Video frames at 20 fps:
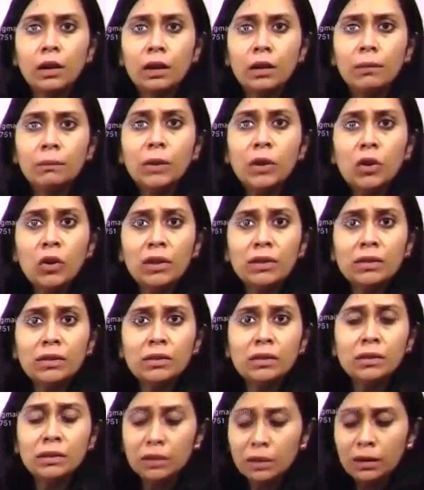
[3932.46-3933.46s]

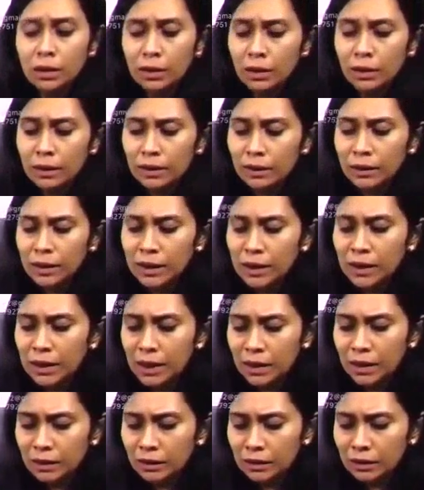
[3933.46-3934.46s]
Because
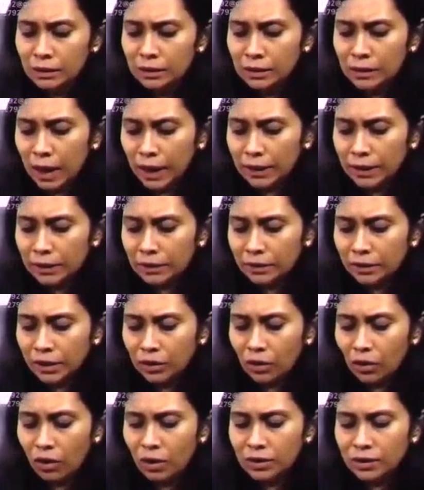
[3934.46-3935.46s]
here
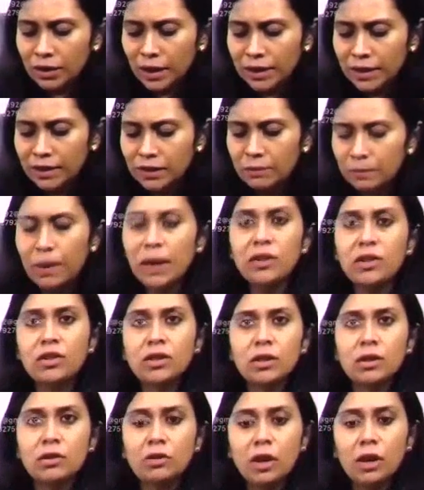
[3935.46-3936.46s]
nitric oxide is
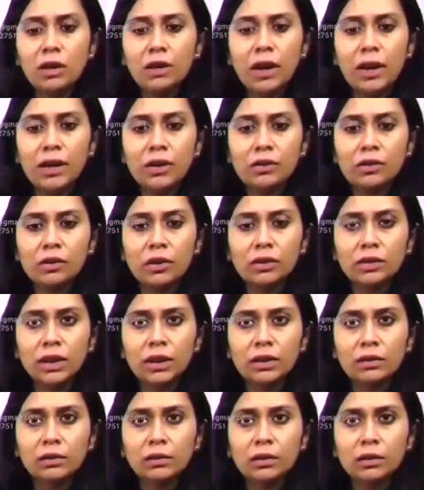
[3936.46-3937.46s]
mentioned, not nitrous
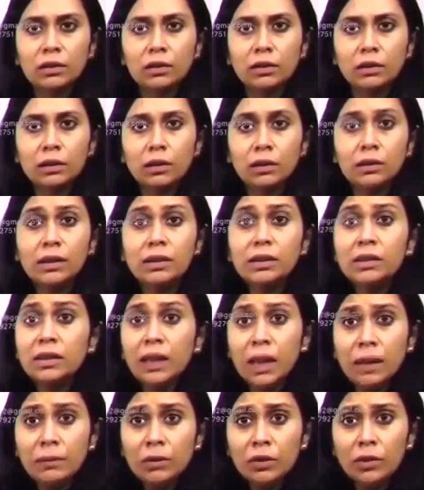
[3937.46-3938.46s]
oxide. This is
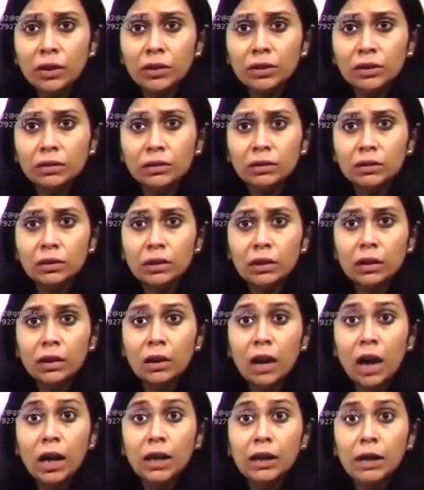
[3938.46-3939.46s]
Ames question,
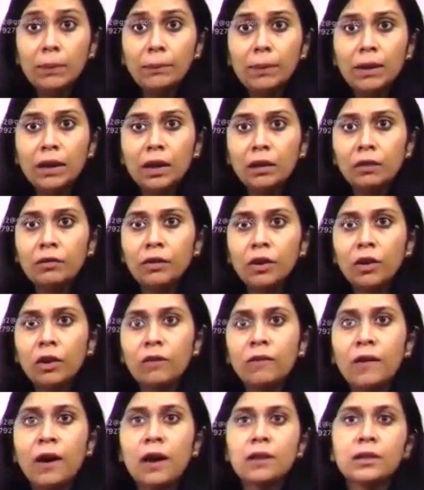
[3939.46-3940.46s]
a typical way
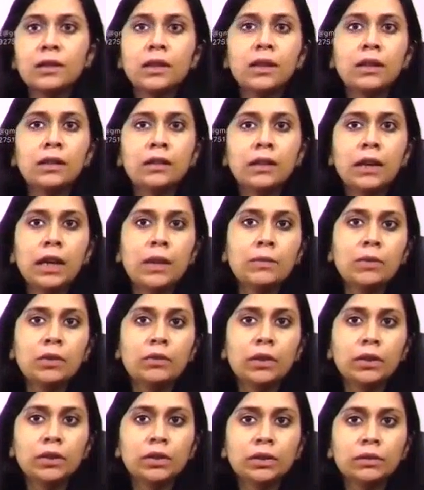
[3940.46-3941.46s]
of asking Ames
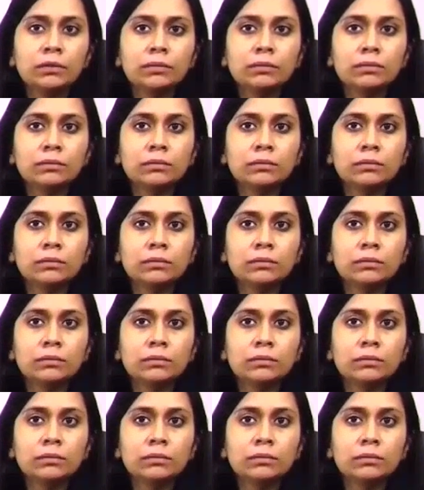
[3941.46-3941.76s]
question.